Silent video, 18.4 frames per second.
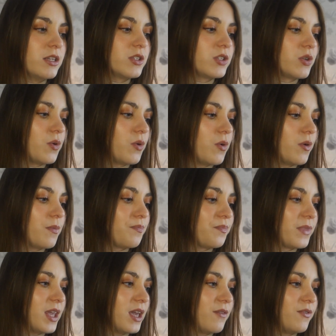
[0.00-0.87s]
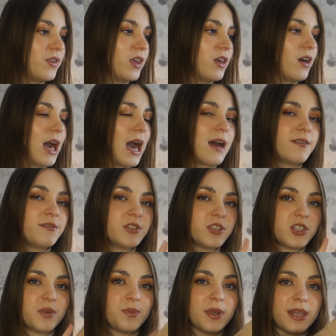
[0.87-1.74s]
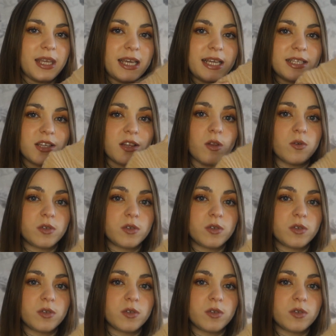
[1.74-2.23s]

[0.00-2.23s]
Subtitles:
So if you're after some of these and